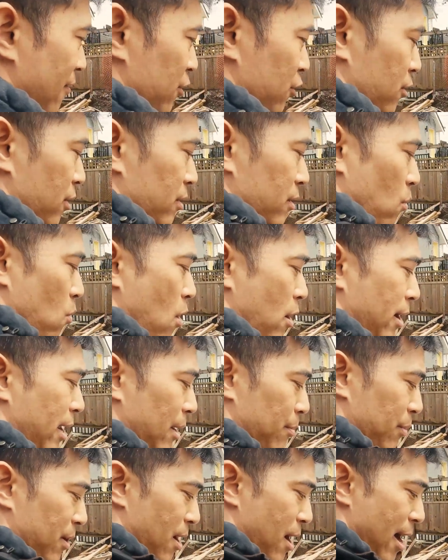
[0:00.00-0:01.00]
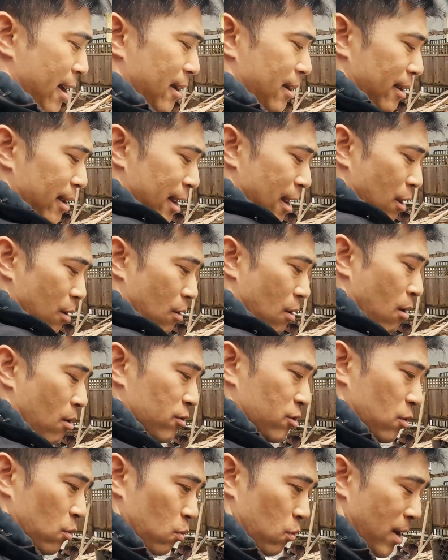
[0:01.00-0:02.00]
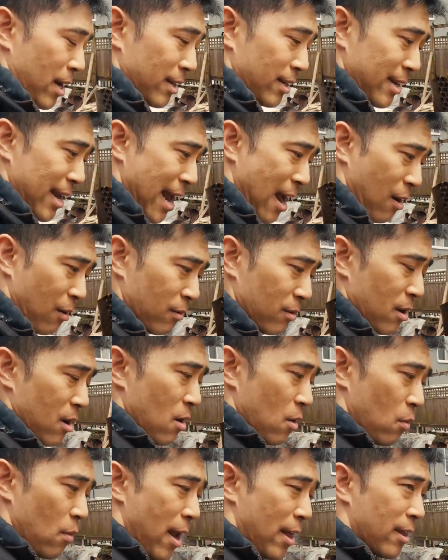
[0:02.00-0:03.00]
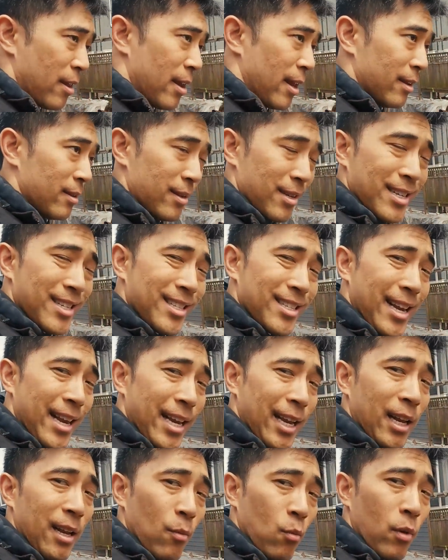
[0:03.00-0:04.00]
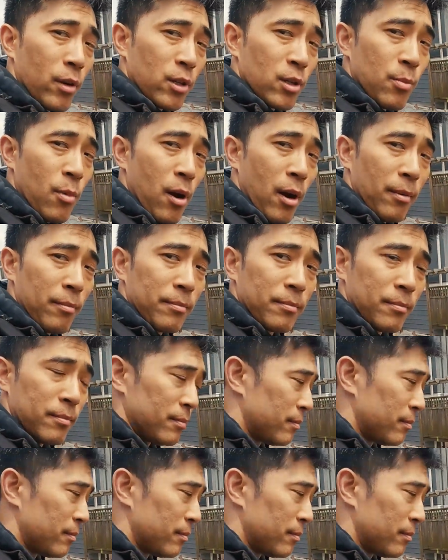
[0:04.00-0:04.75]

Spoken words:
if should the water get behind it, it'll also run down rather than sitting in one spot.